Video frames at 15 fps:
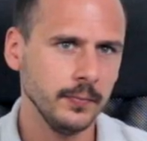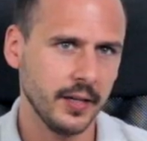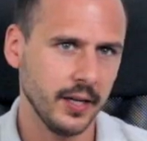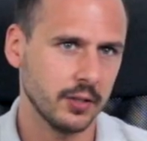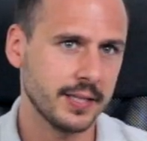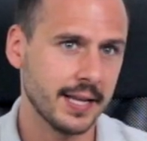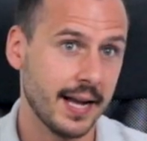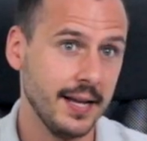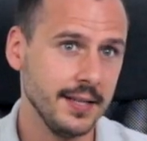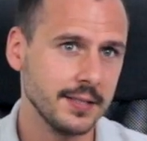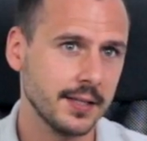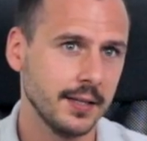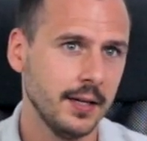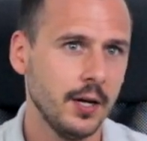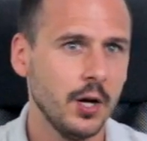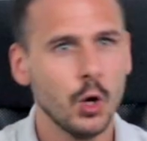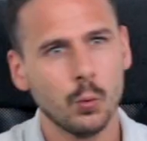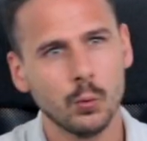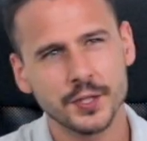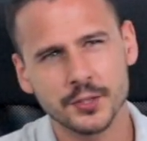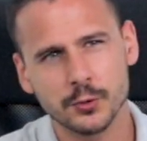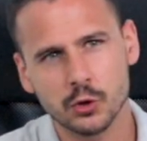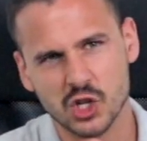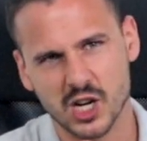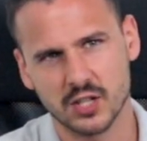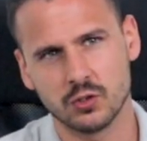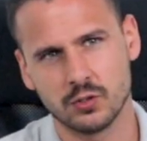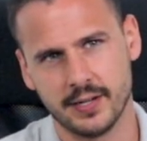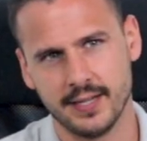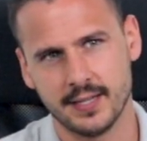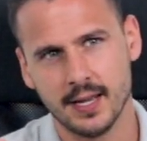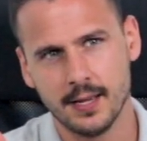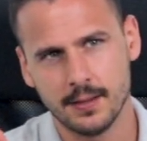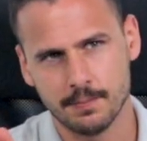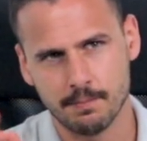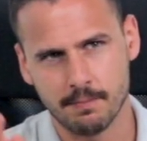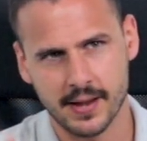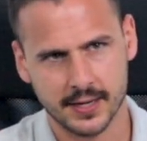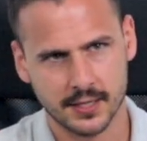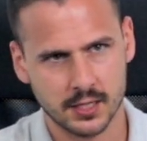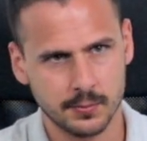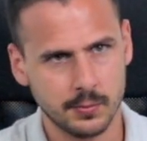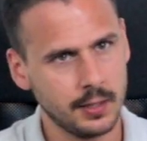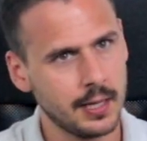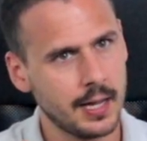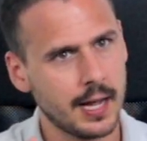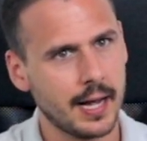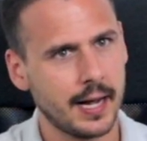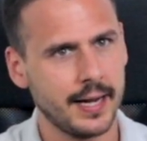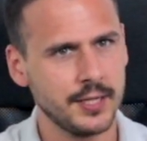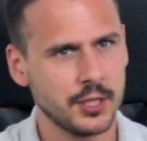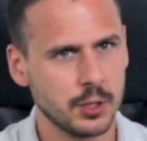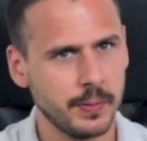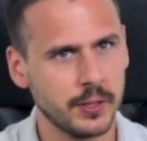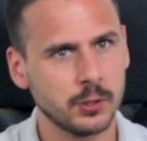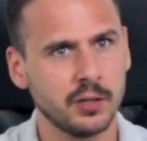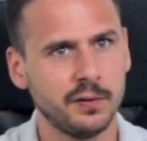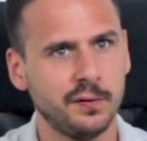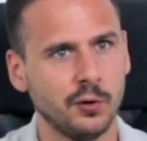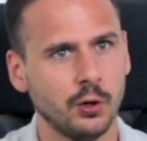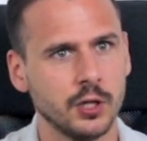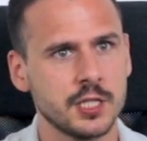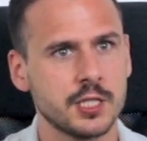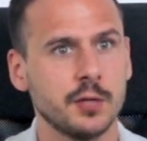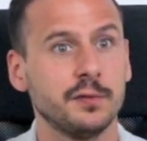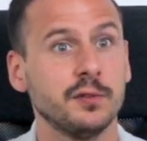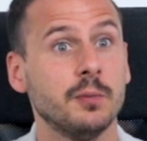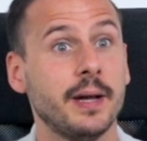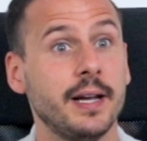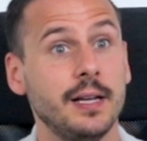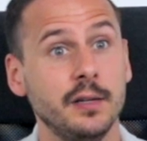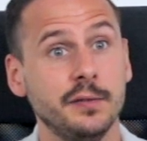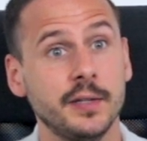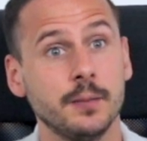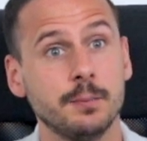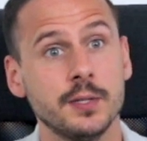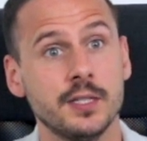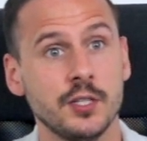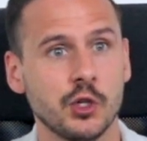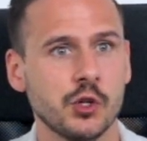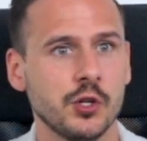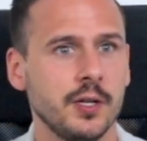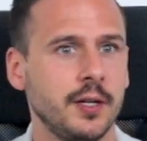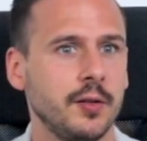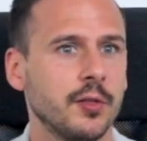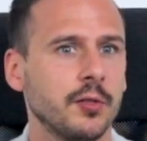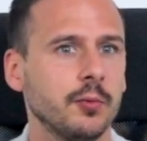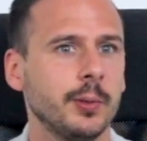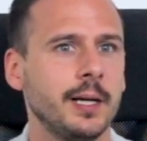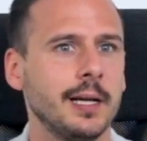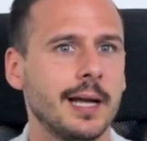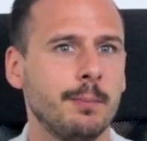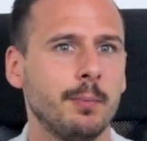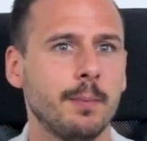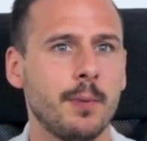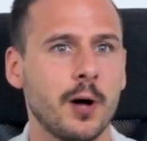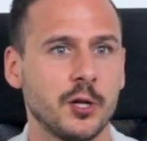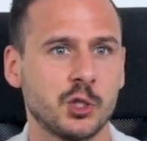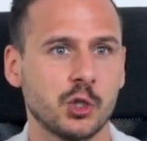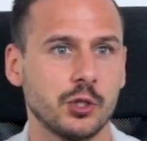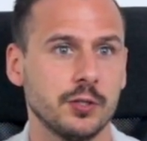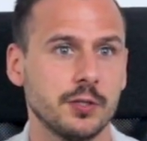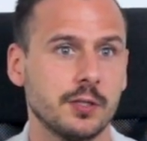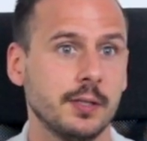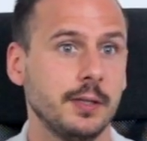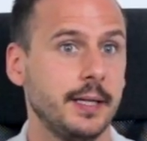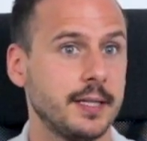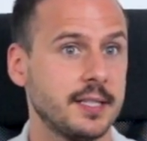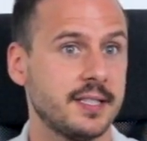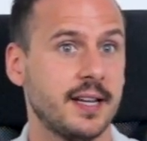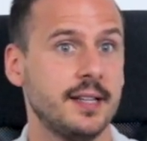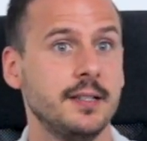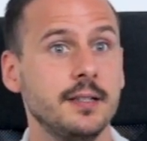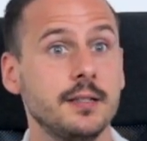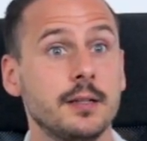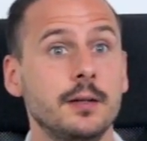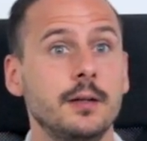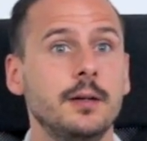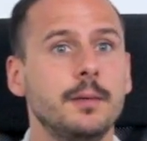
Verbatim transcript: Their task was to generate maximal isometric force from a lifting position in three lumbar postures: extended,